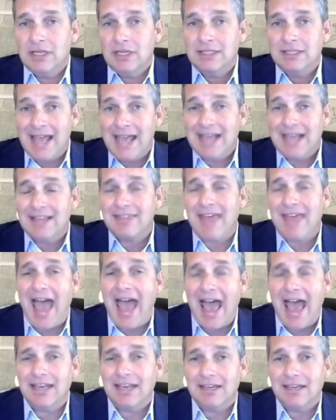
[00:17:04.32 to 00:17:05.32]
you take
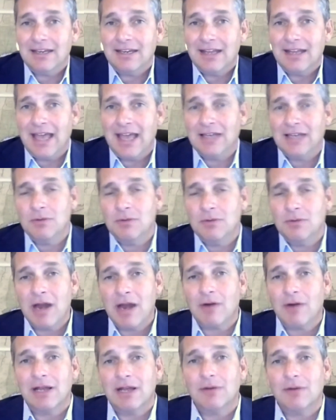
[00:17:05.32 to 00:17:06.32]
that and you
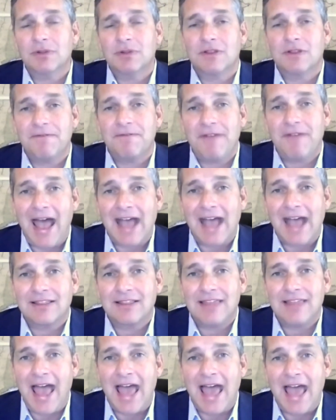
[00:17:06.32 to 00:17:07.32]
marry it with the
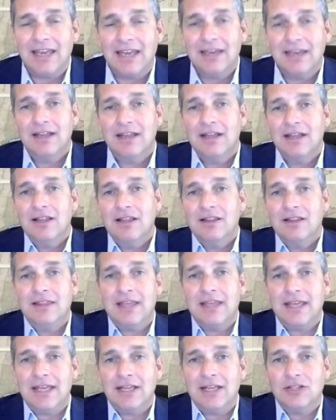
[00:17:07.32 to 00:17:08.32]
fact that
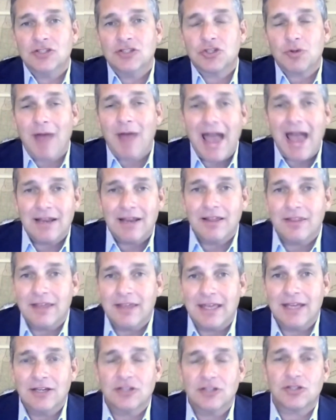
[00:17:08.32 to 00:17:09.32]
the strata of
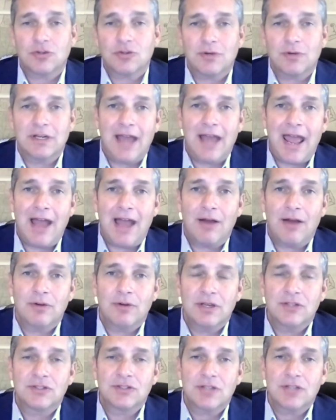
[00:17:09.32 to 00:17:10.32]
the industry
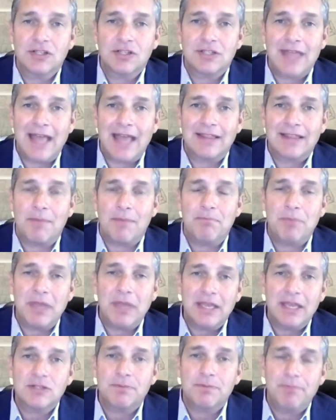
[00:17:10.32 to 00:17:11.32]
now is such that the
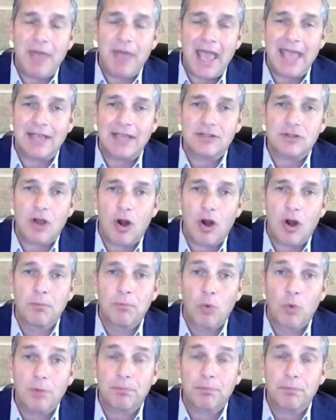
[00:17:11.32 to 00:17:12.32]
biggest banks are
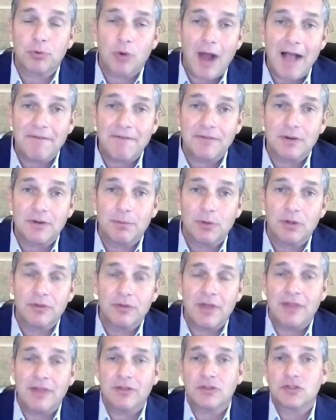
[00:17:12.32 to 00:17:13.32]
more profitable
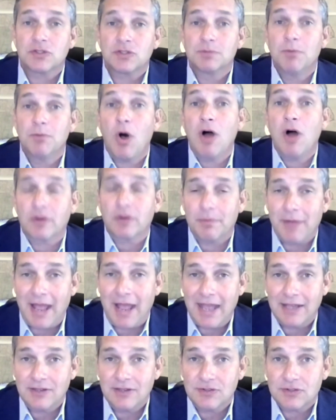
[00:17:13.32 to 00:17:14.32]
than the smaller
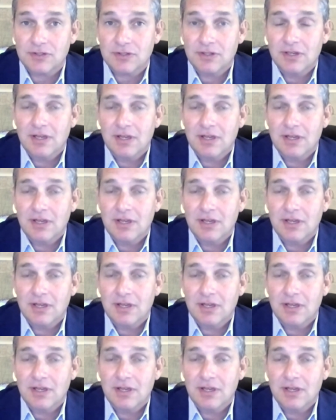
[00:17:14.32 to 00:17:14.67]
banks,